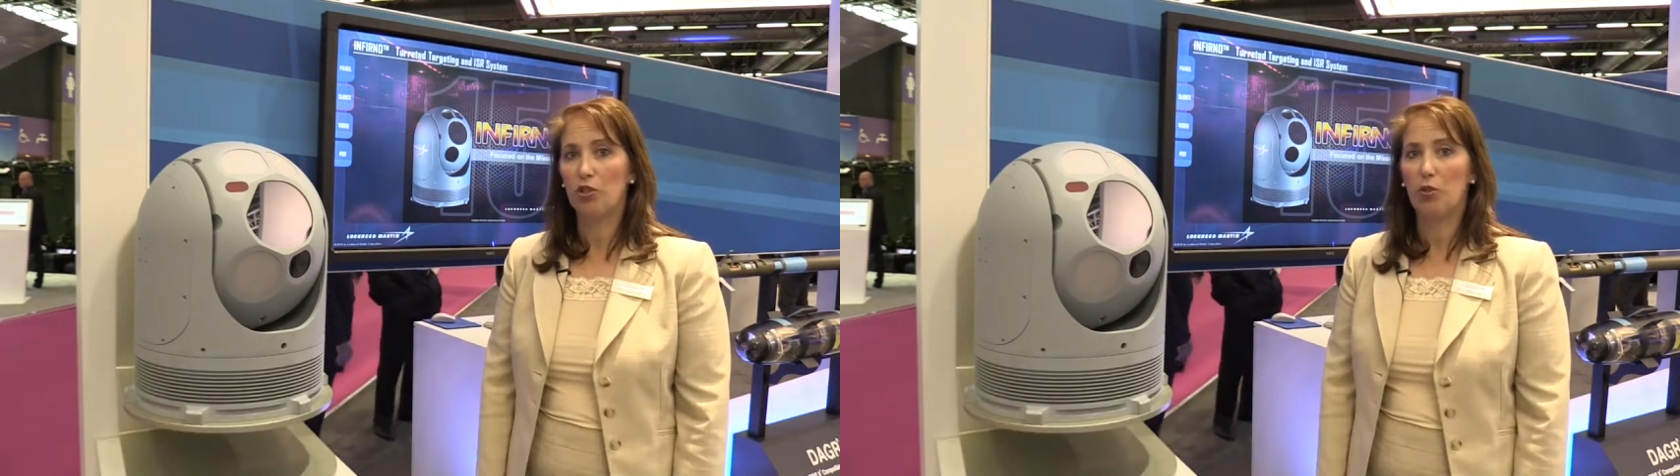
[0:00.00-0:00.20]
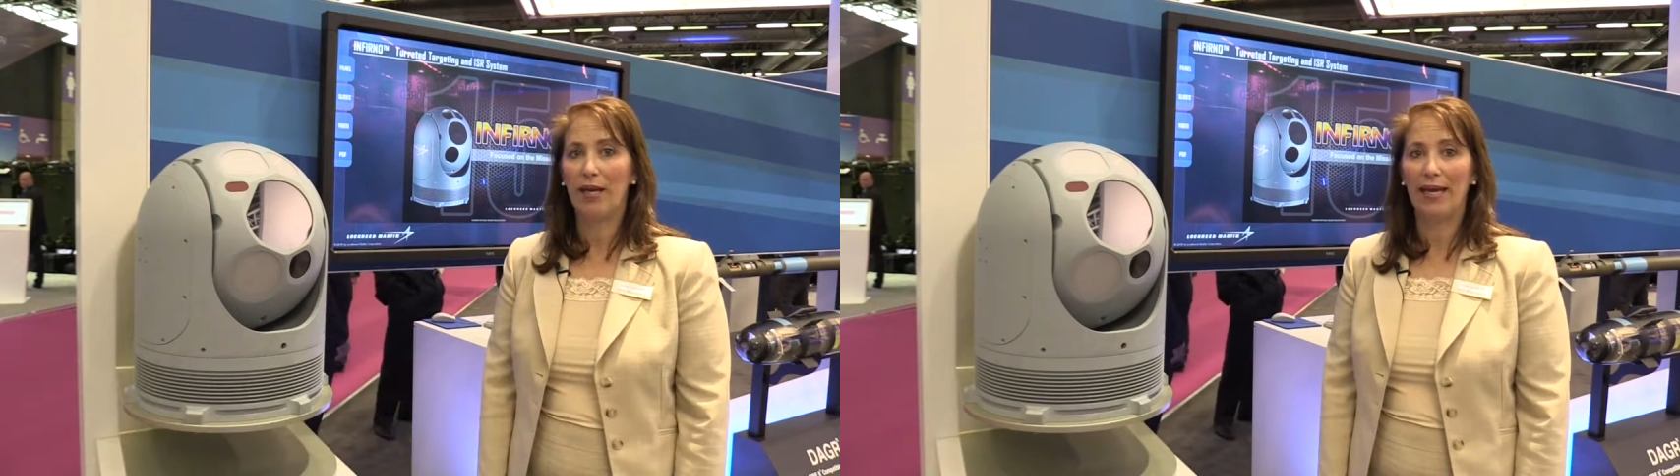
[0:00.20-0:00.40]

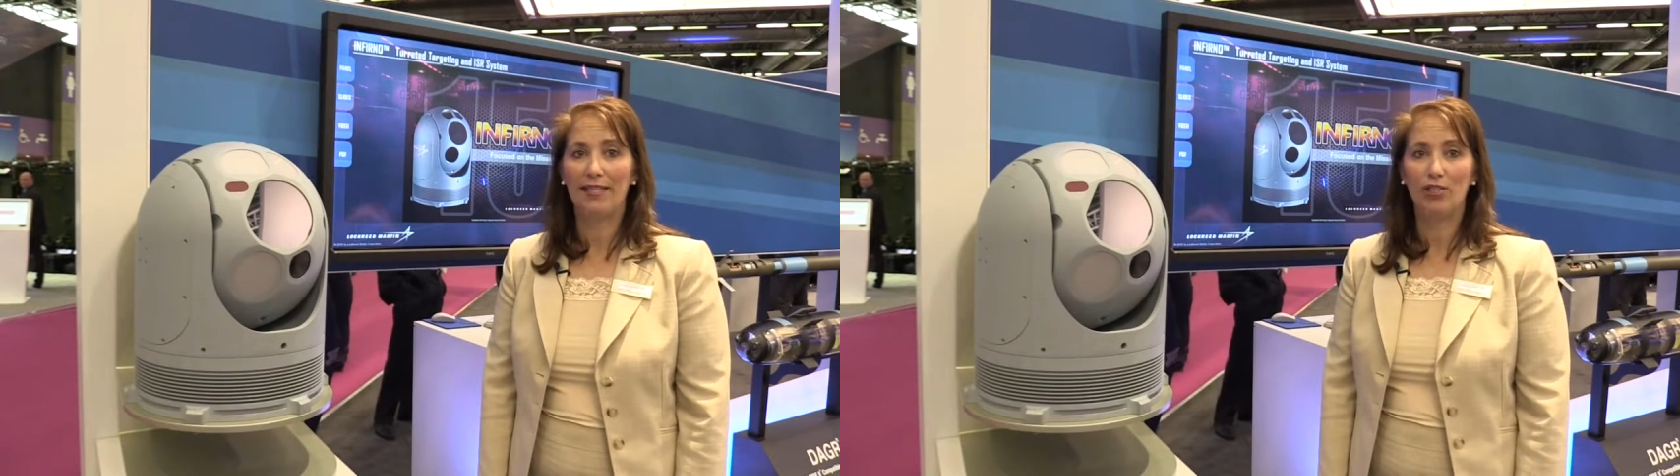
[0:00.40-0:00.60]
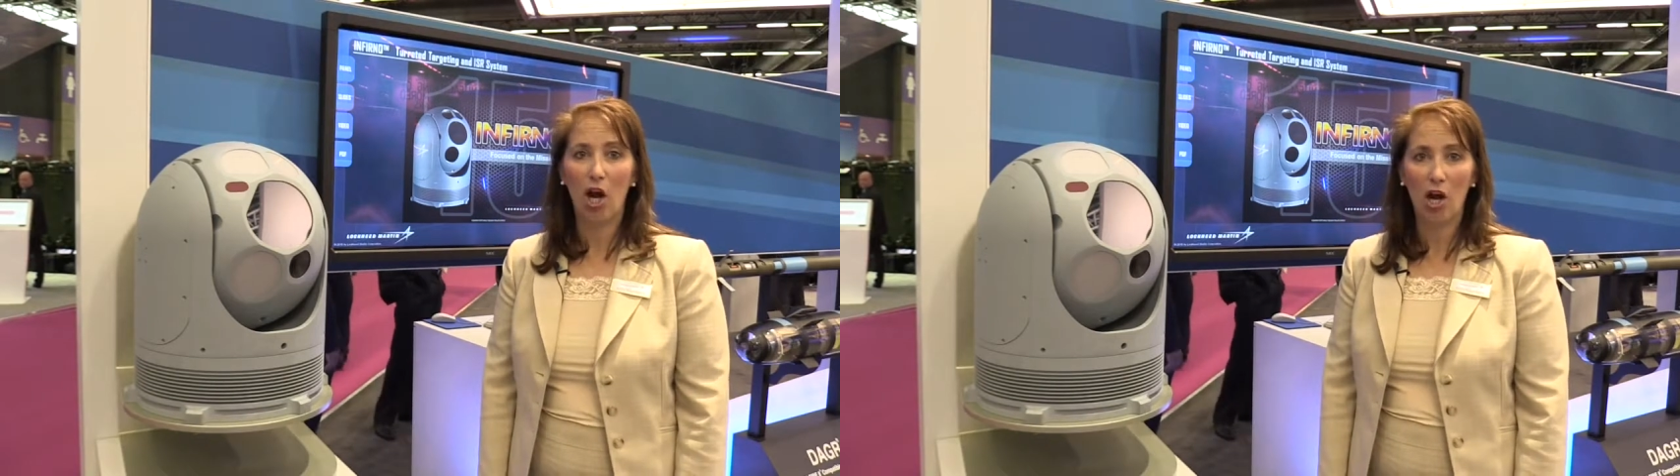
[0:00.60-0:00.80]
to
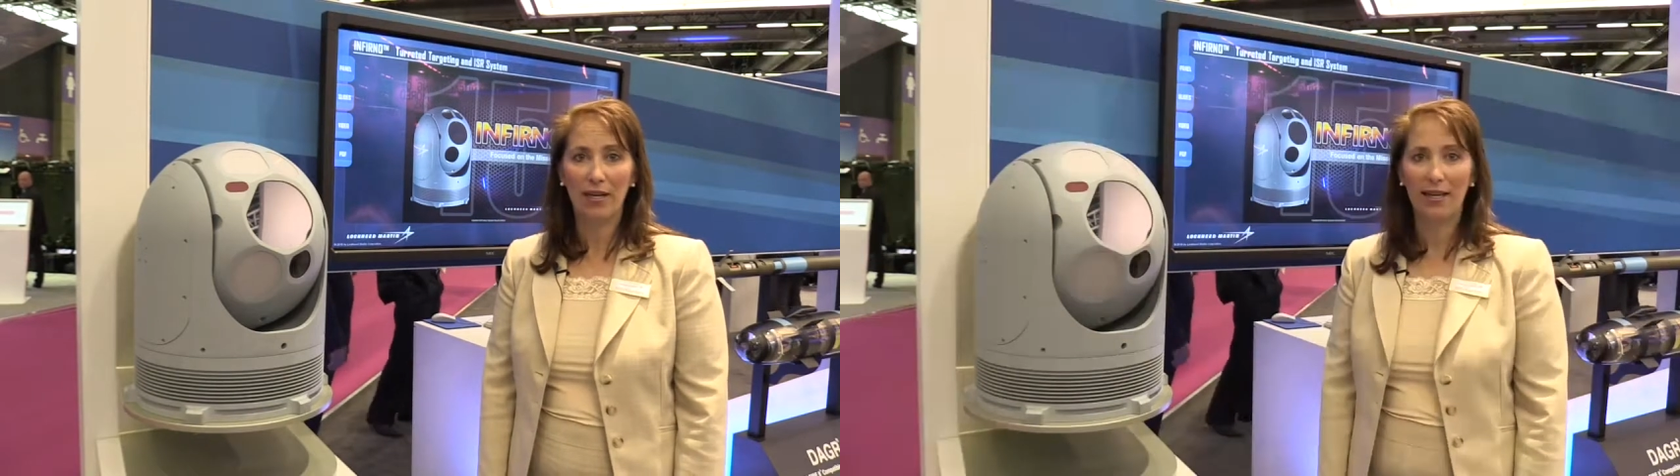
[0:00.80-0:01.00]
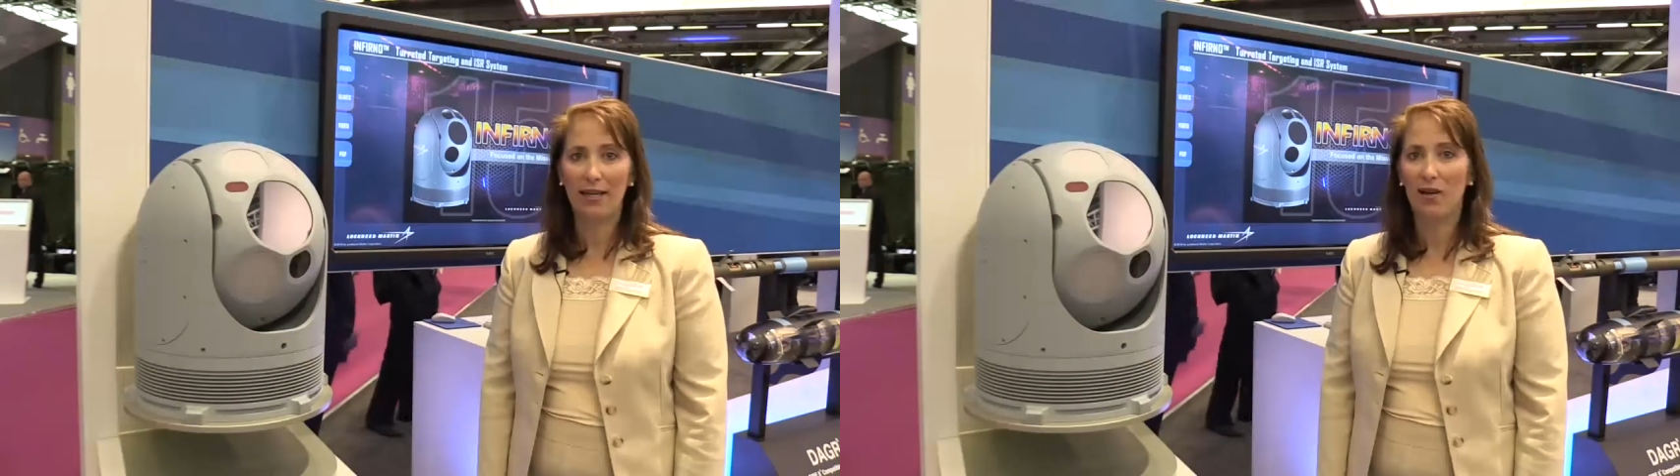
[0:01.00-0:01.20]
a
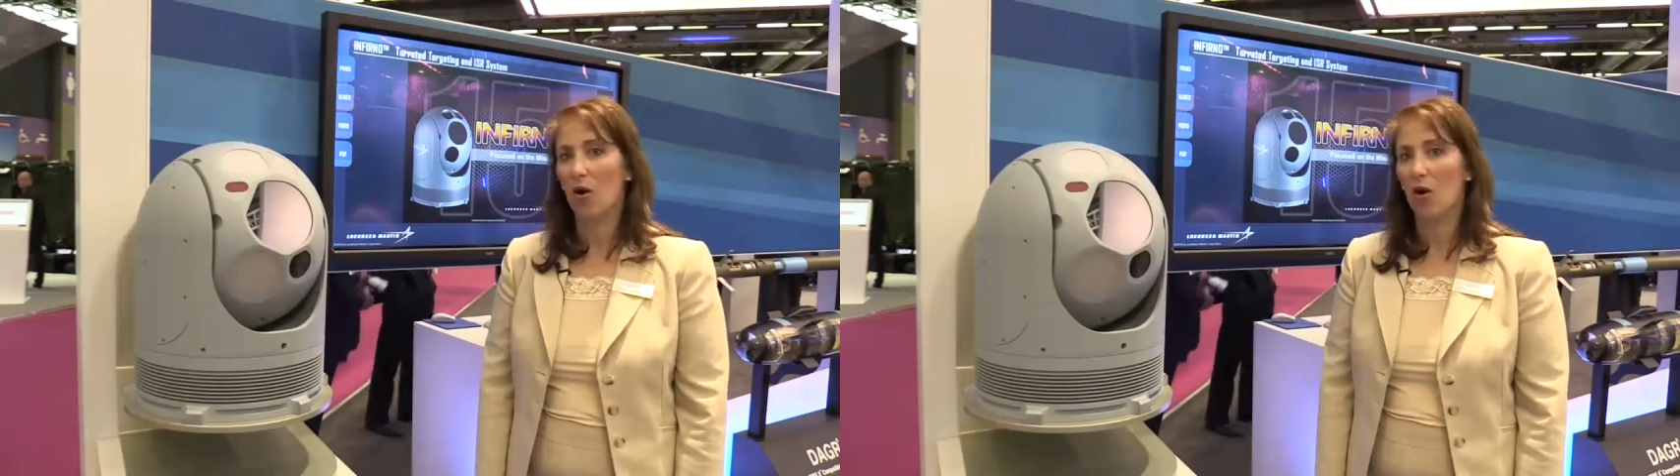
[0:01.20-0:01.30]
targeting